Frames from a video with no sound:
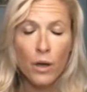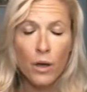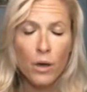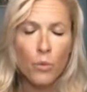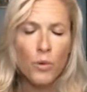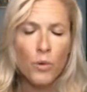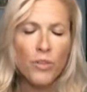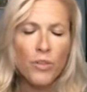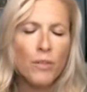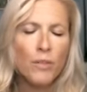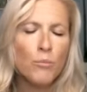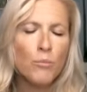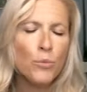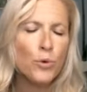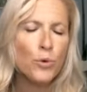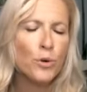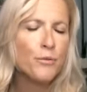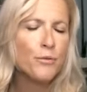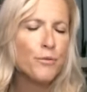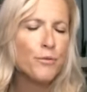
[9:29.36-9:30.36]
We then
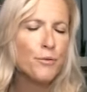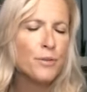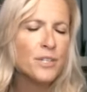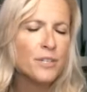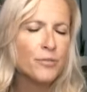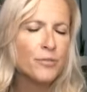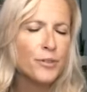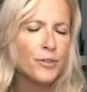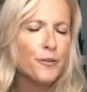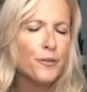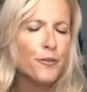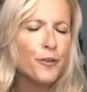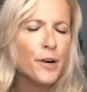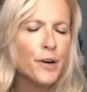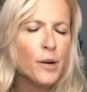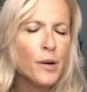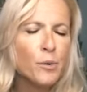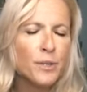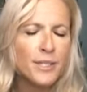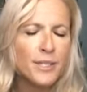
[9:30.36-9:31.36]
move through different
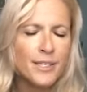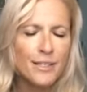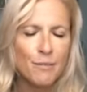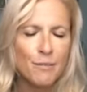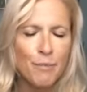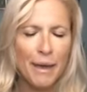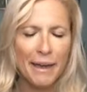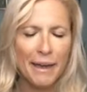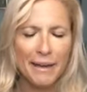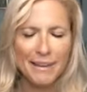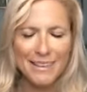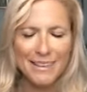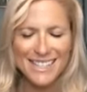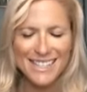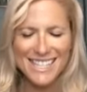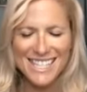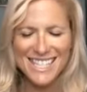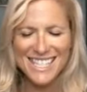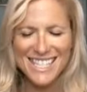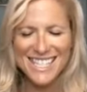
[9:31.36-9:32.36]
frequency
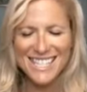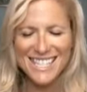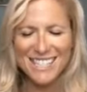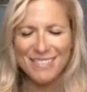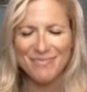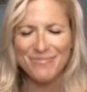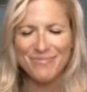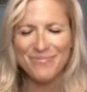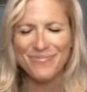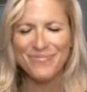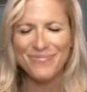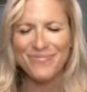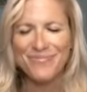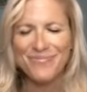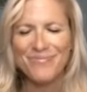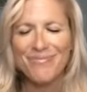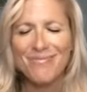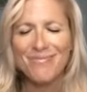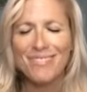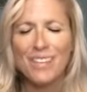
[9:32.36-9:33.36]
bands.
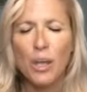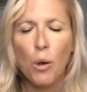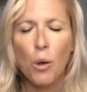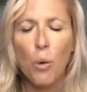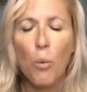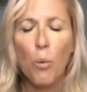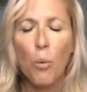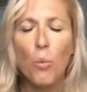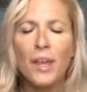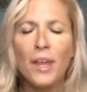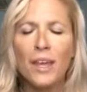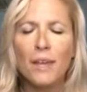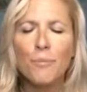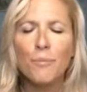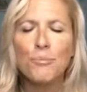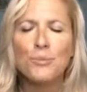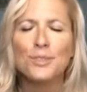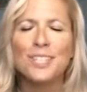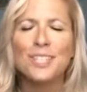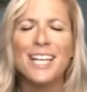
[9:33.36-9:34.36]
We
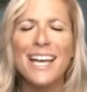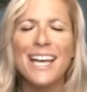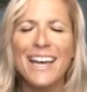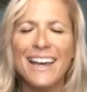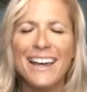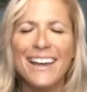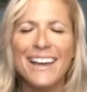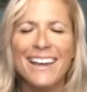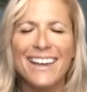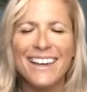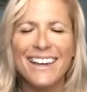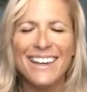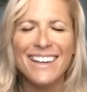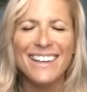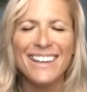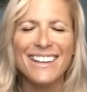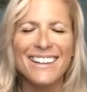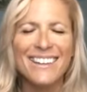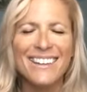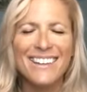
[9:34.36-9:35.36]
play
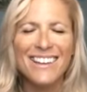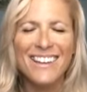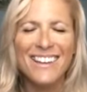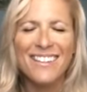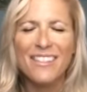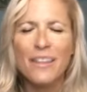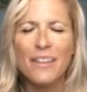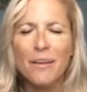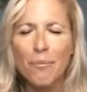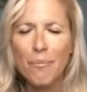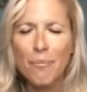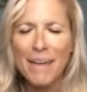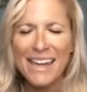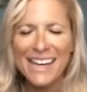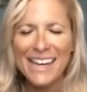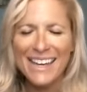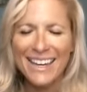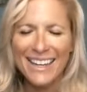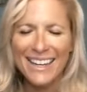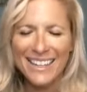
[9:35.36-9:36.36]
in the
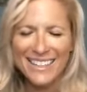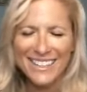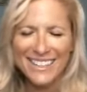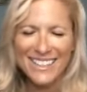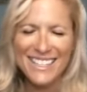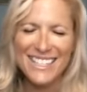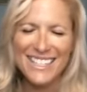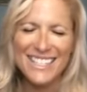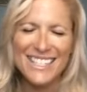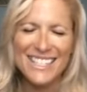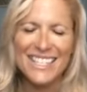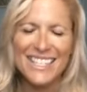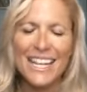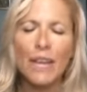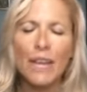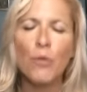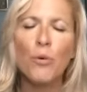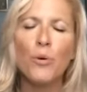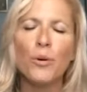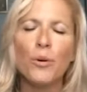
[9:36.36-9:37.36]
band.
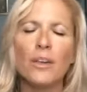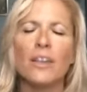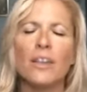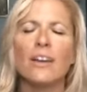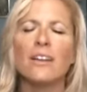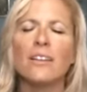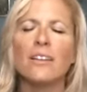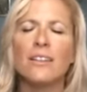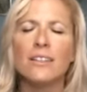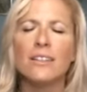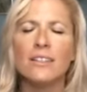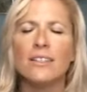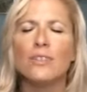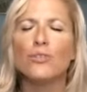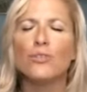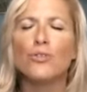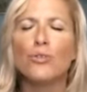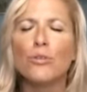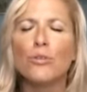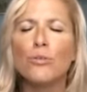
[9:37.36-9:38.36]
Nekuya
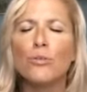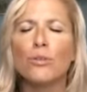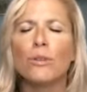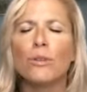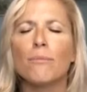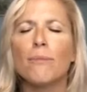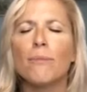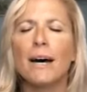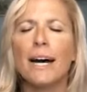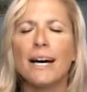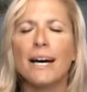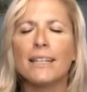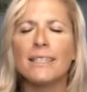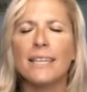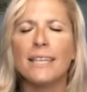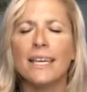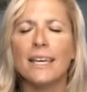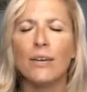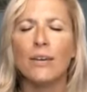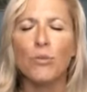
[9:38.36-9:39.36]
netishtur mahat
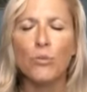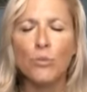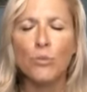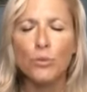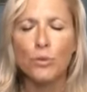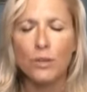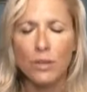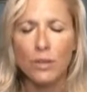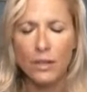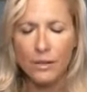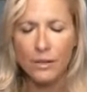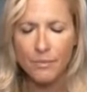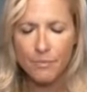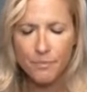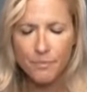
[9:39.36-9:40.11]
ek ur.